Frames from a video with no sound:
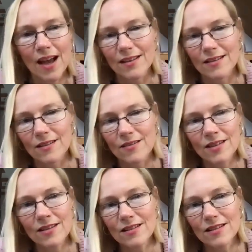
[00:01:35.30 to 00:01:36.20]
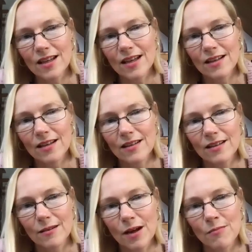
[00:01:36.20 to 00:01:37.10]
And so this is
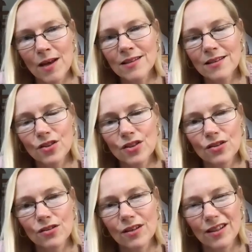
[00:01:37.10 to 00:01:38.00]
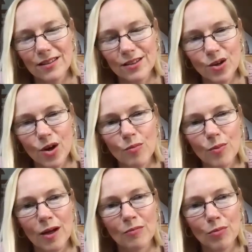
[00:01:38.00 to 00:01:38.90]
a message to, like, stop
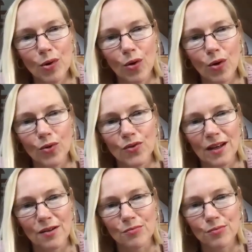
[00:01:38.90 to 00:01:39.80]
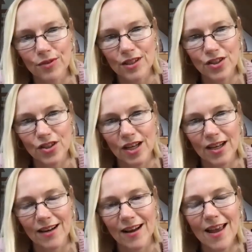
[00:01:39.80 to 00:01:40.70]
and pause and
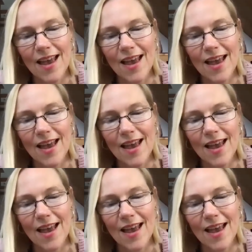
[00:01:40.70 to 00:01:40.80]
appreciate